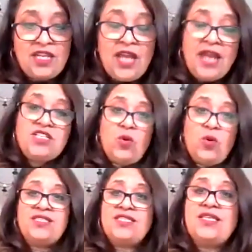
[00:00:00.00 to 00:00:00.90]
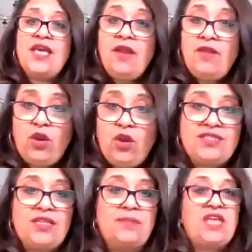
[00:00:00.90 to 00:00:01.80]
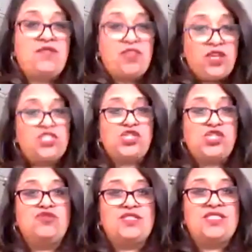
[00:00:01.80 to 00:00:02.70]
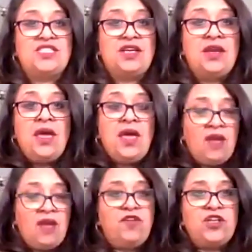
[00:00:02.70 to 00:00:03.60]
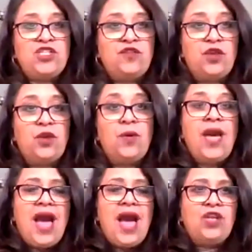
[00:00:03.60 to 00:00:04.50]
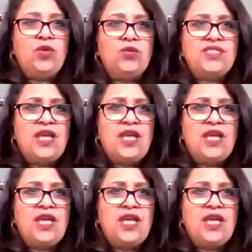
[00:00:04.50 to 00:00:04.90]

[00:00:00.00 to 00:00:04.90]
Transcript: And it's quite a scary concept to have 30 children sitting in front of you, and you're